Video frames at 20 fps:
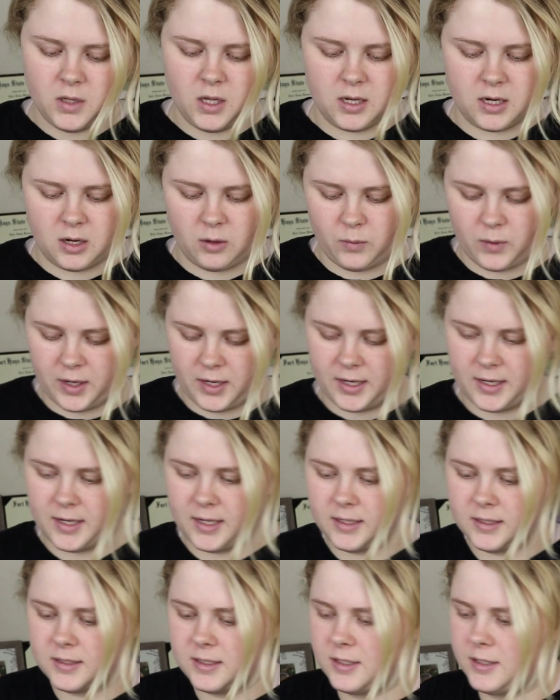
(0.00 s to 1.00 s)
and I wanted
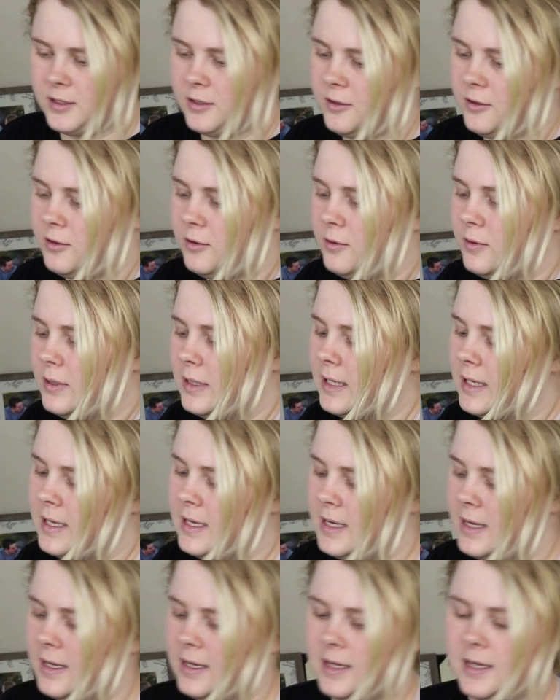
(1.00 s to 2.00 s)
it, so
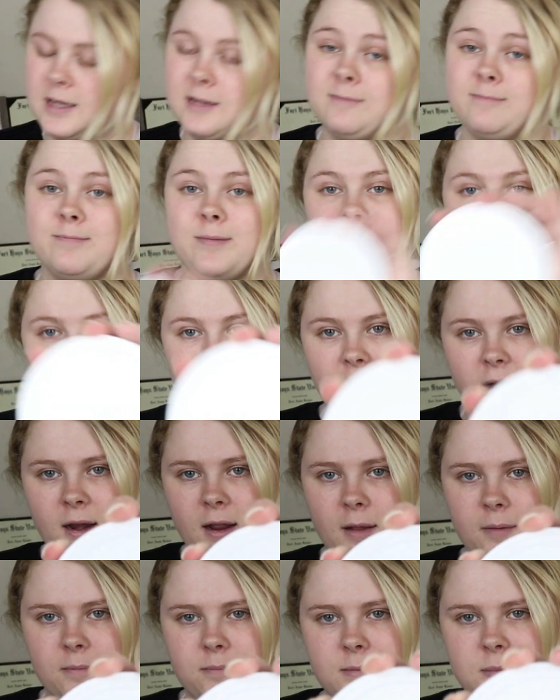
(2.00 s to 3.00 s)
I got
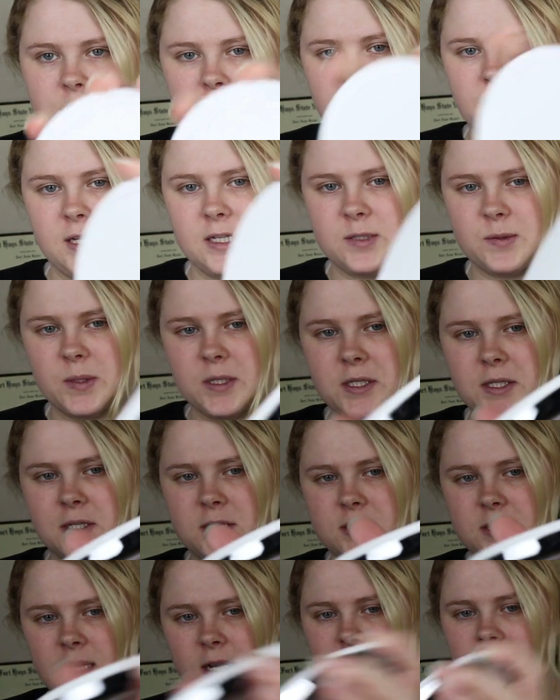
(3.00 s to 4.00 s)
it. So that's what it
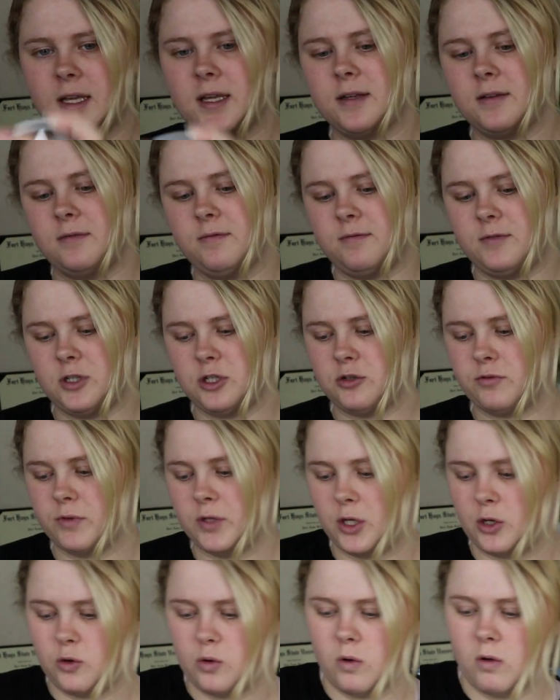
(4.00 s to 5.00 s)
looks like. Just a
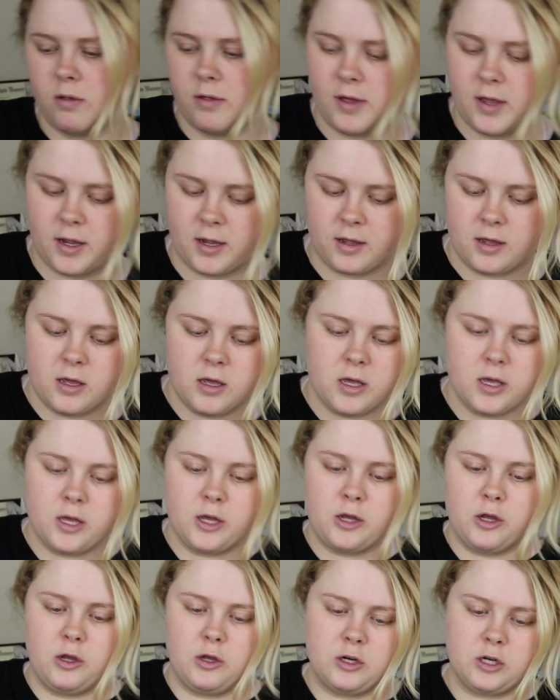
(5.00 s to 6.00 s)
really cool thing.
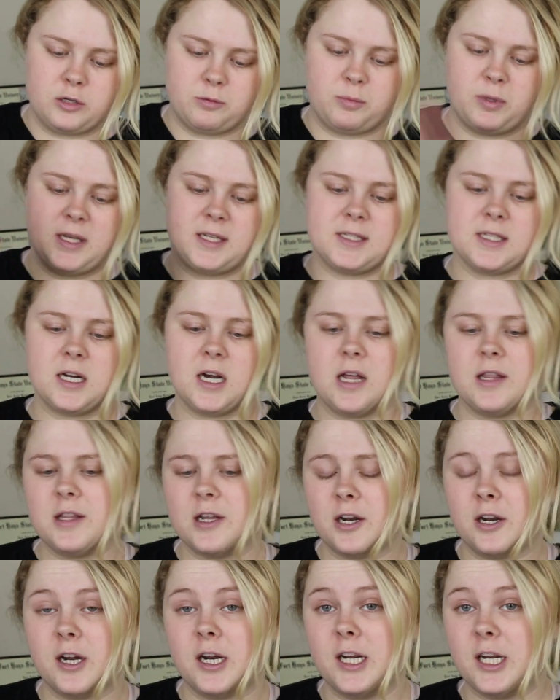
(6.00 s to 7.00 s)
You just place it on
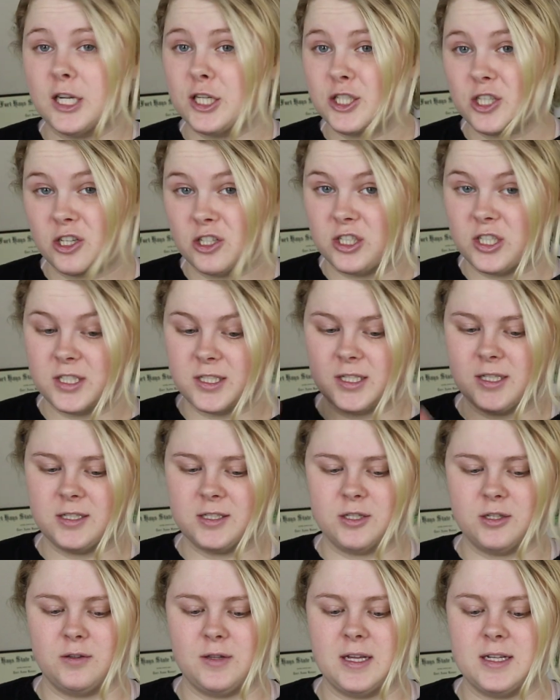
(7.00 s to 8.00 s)
there and it charges it.
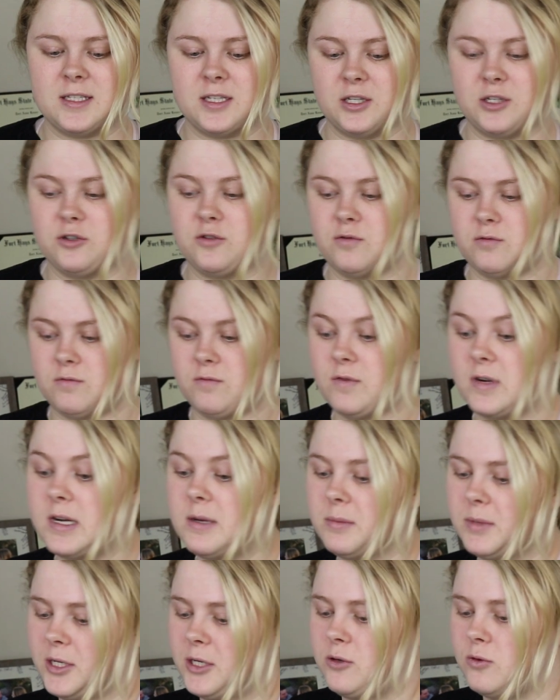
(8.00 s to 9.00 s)
So that's
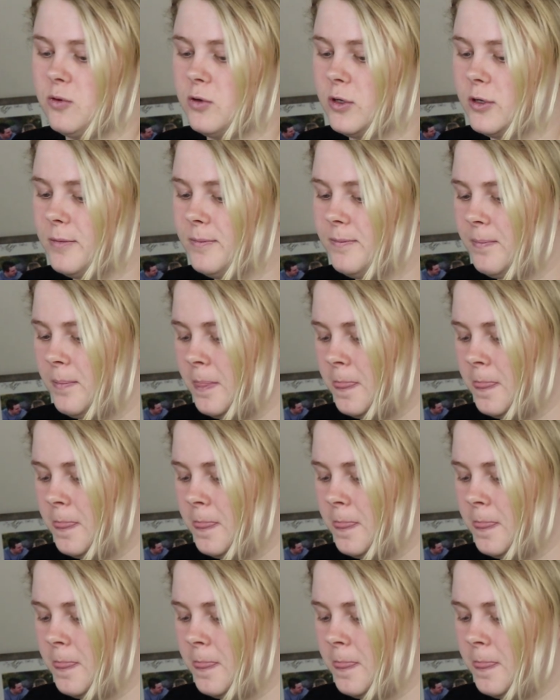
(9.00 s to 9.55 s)
extremely cool.